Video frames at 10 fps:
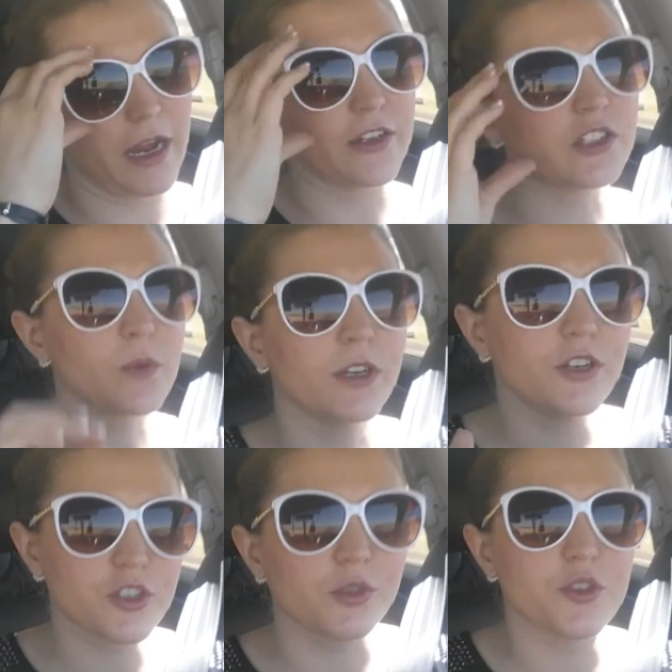I just
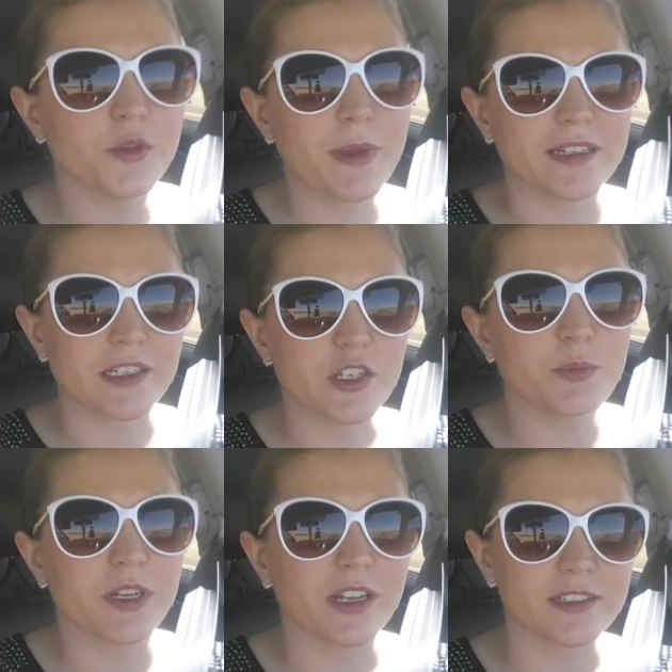wanted to shoot you a
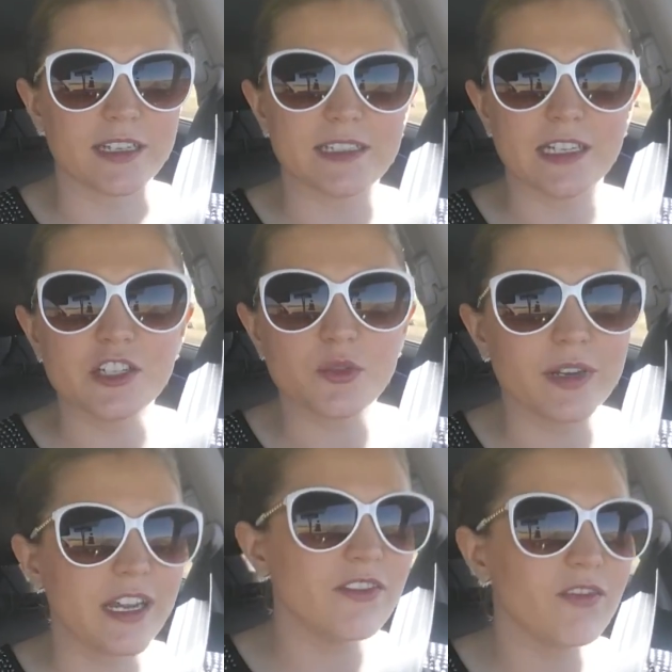message because I sent you
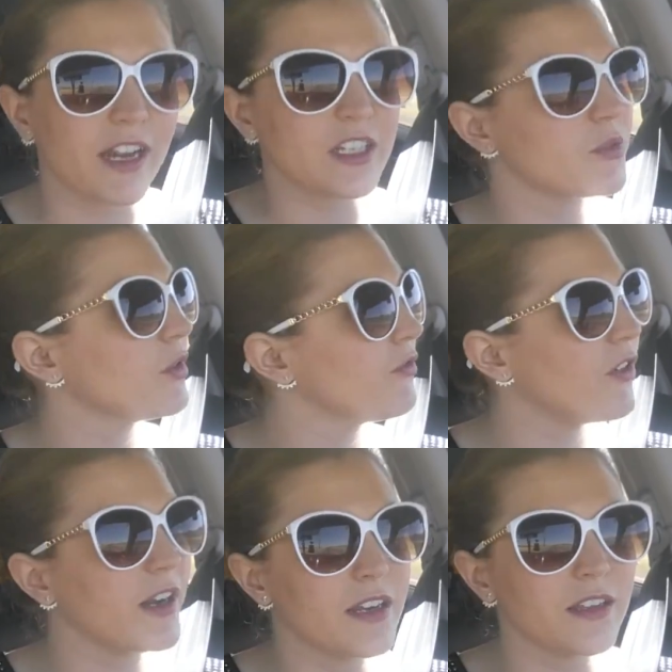an invite to a
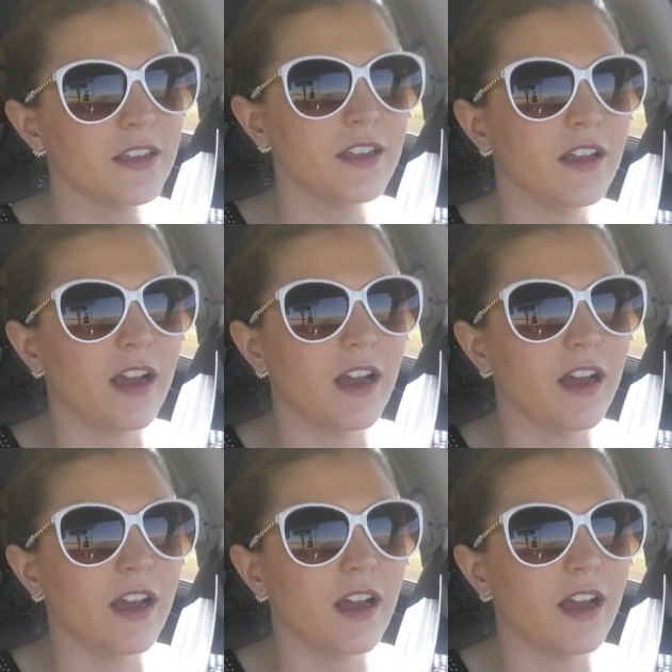fun